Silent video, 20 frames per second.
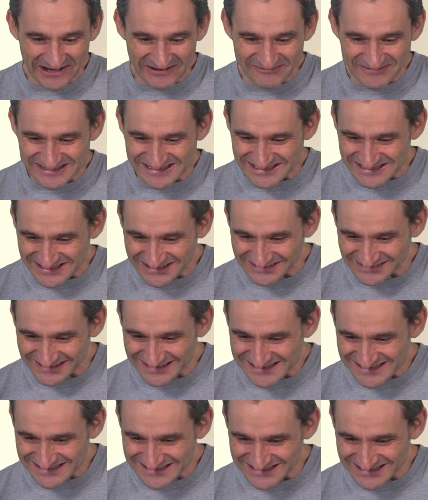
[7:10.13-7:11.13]
so
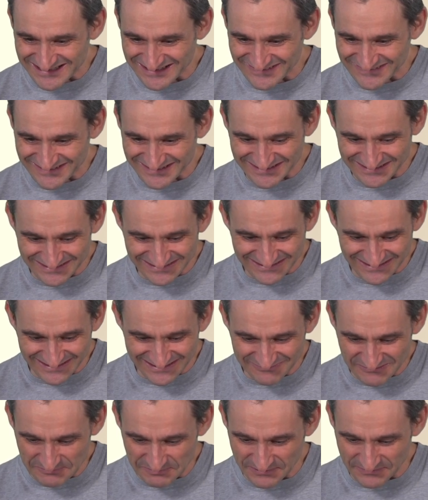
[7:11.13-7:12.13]
let's go and
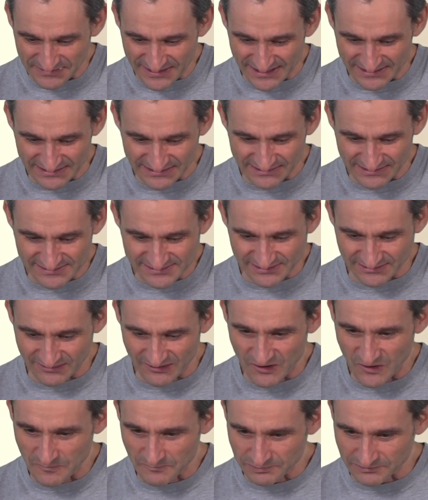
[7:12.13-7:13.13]
we'll put that in as our
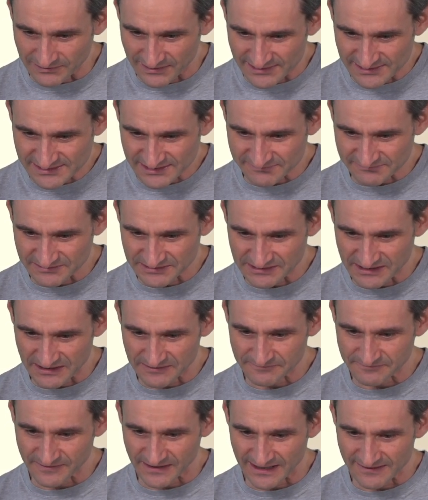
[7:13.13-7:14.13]
home price,
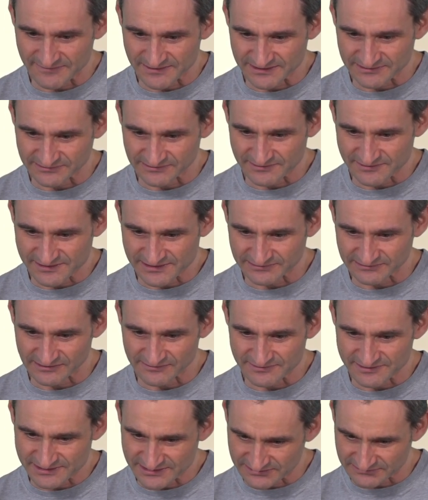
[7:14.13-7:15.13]

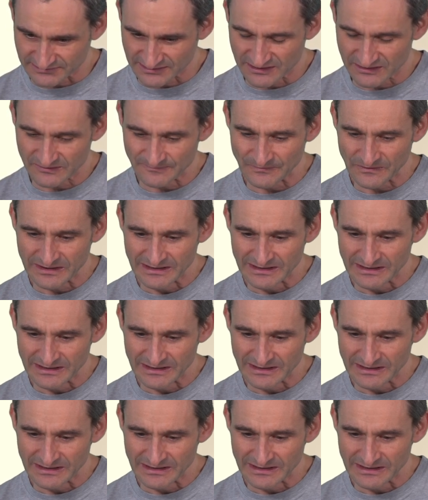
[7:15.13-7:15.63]
395,000.